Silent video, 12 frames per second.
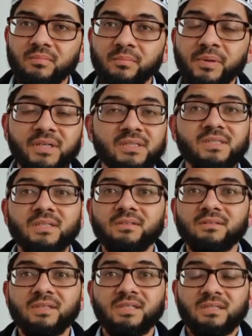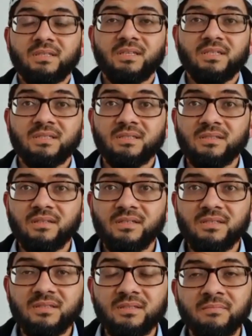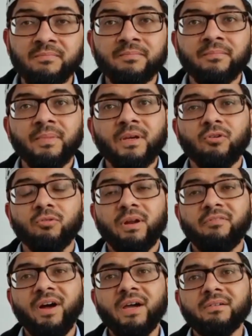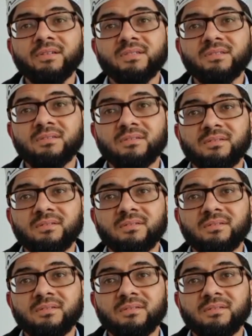But this, this, this coronavirus,